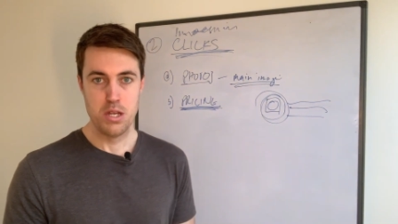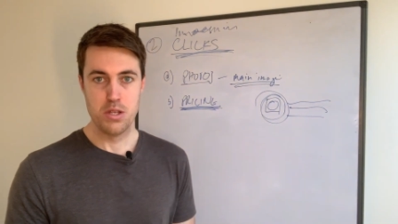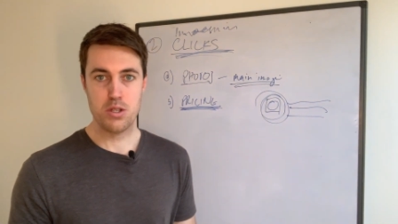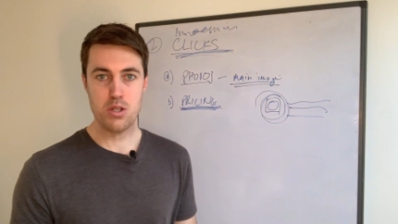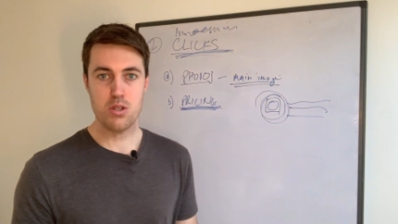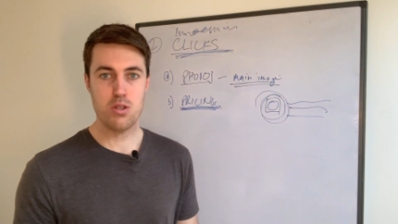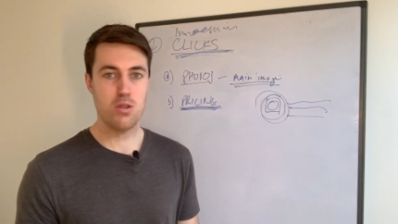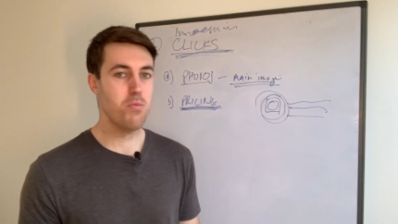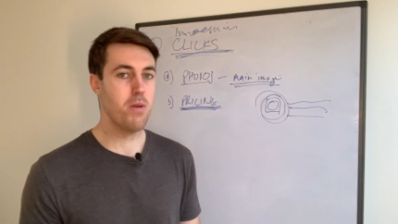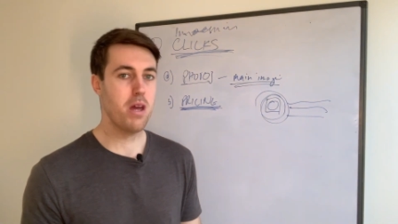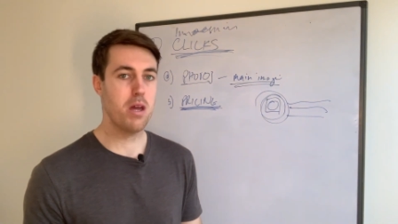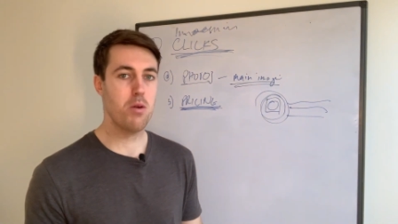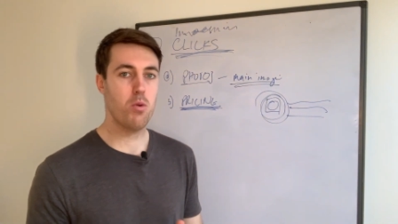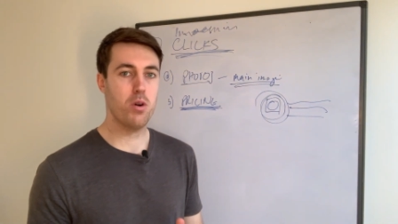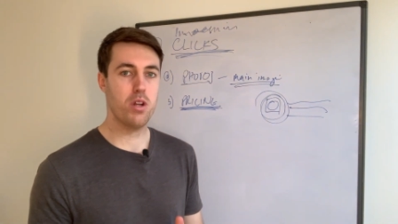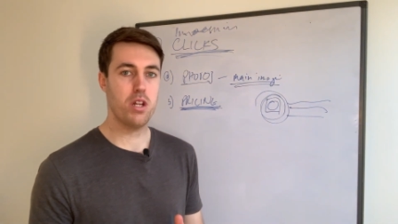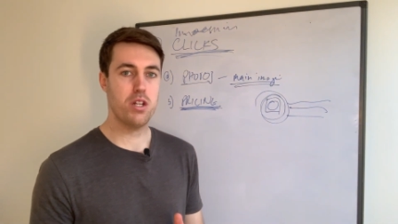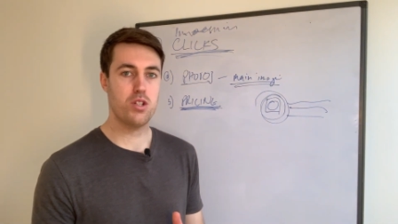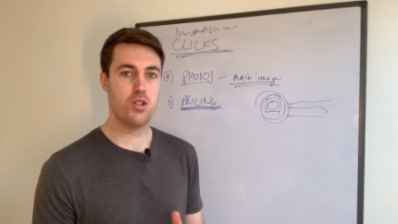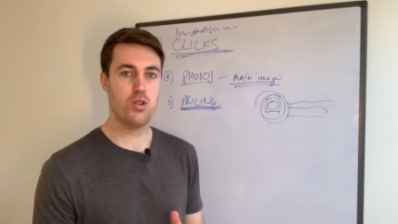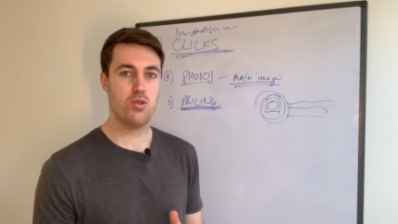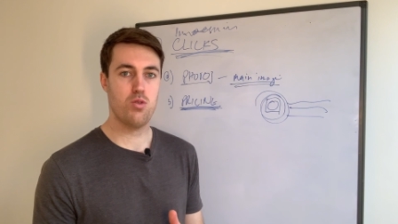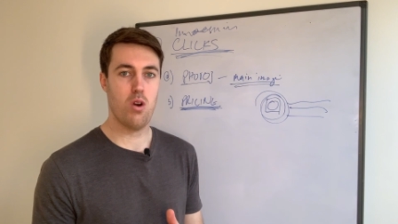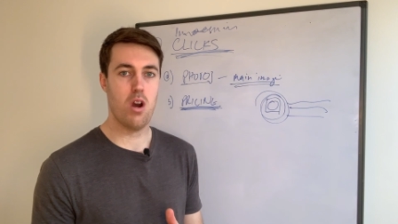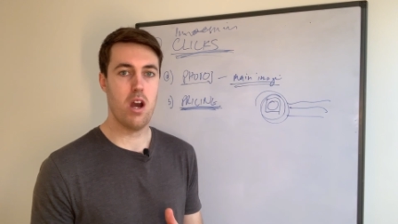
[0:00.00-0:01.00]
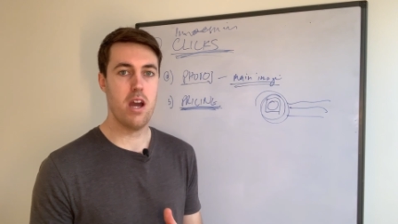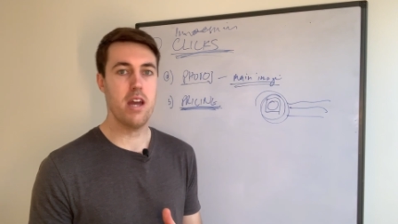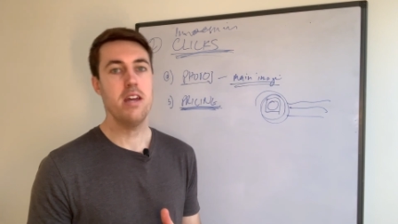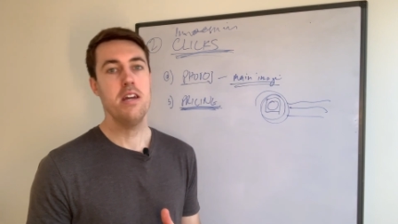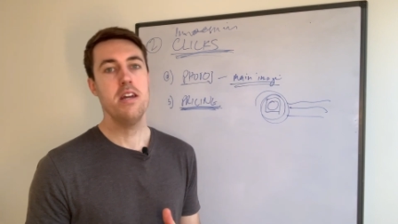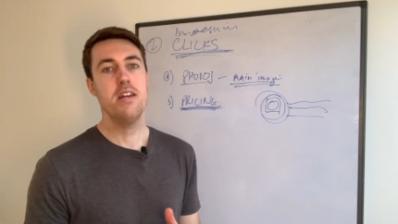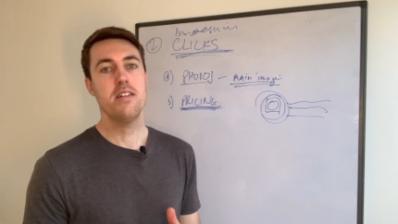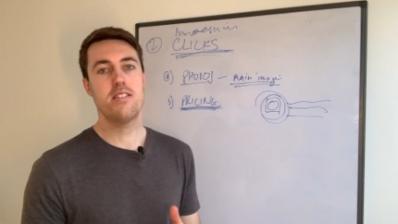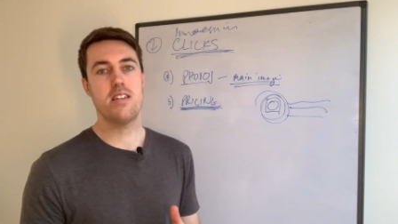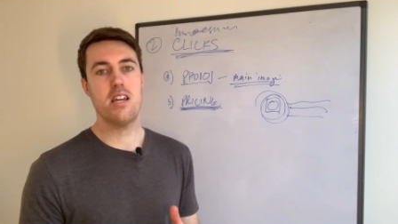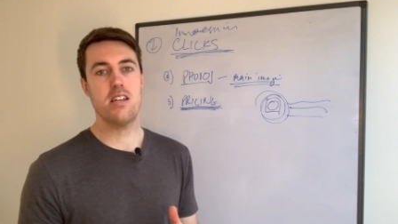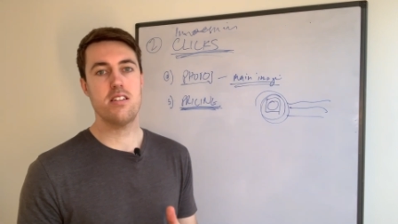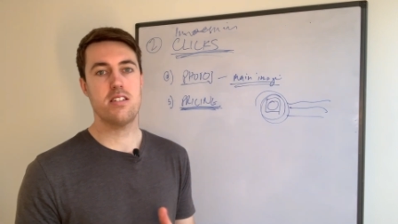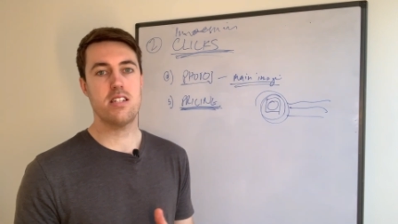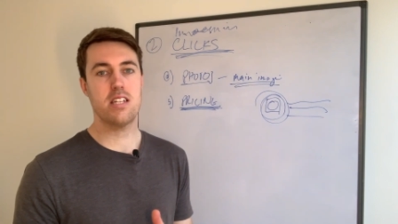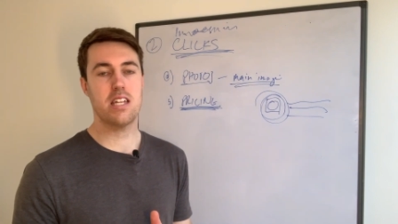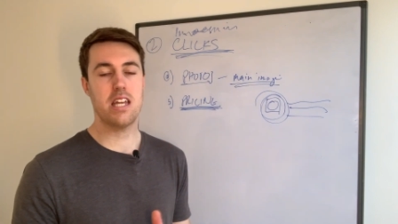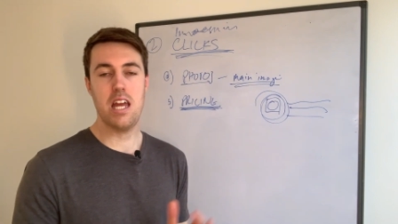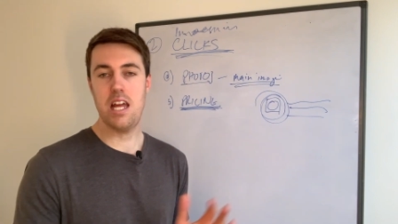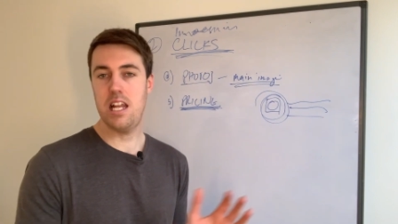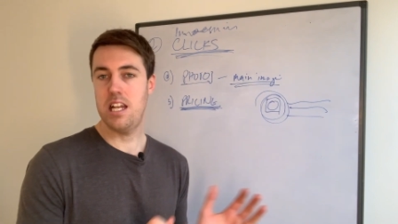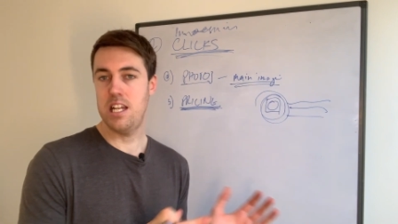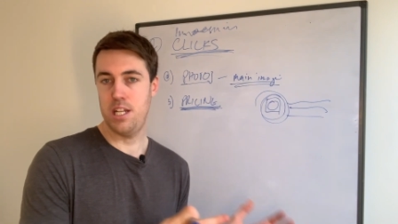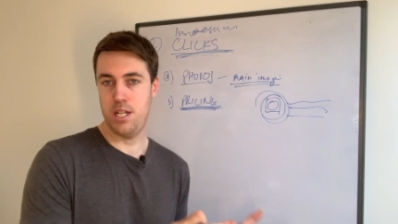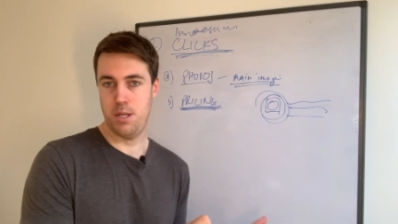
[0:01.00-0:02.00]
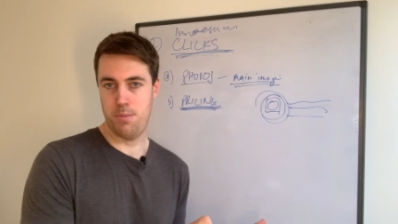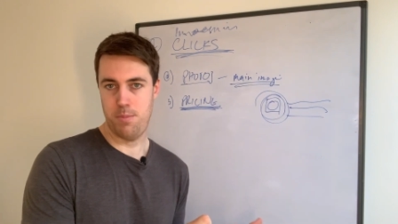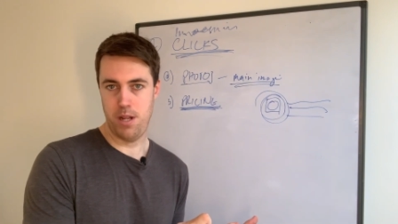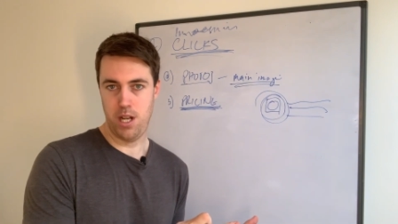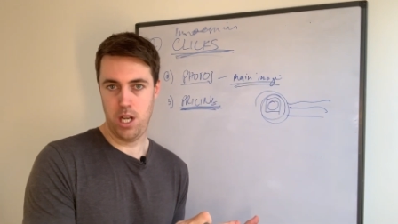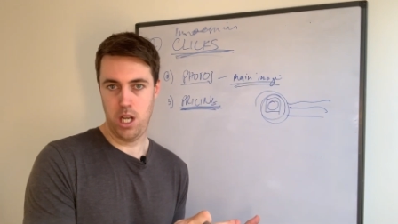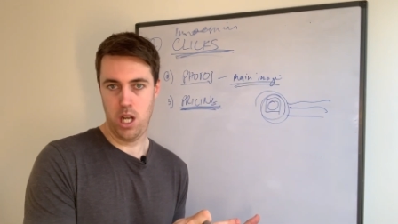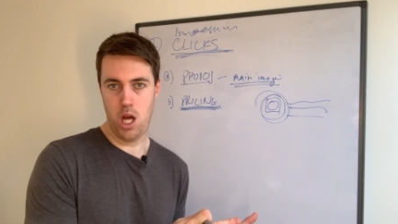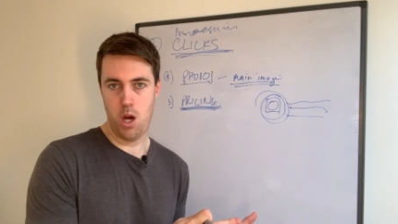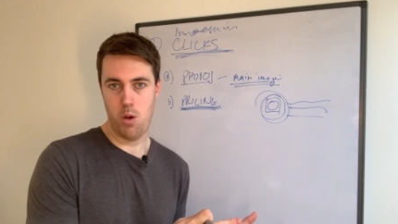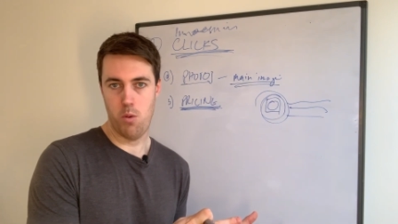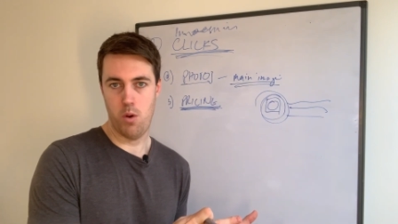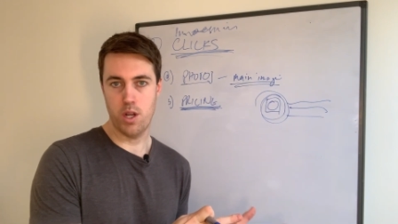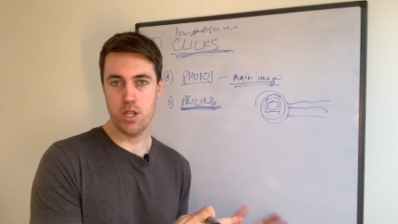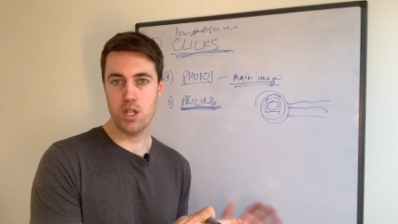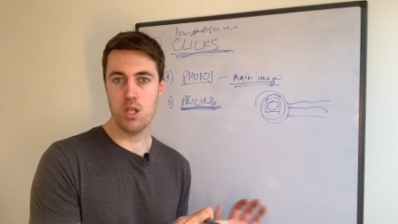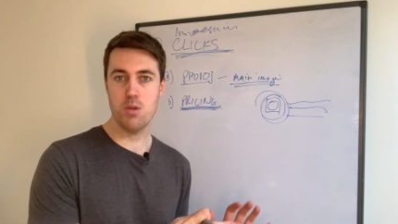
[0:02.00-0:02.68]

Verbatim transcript: So you may want to try testing it a little bit lower.